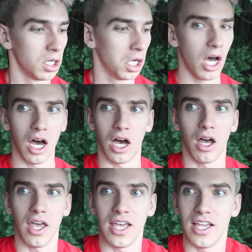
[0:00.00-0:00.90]
Chad? Uh,
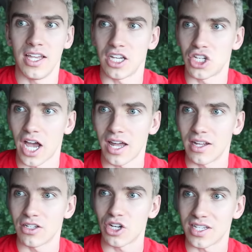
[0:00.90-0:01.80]
is it
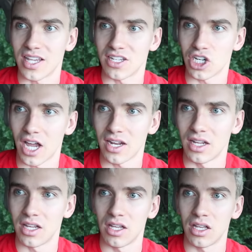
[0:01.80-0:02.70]
Chad? Should I say it's
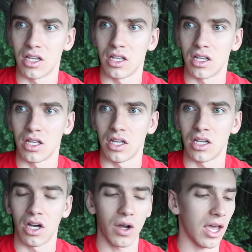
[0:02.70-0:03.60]
Chad? Yeah.
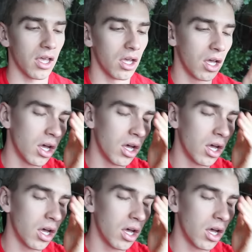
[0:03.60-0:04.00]
Okay.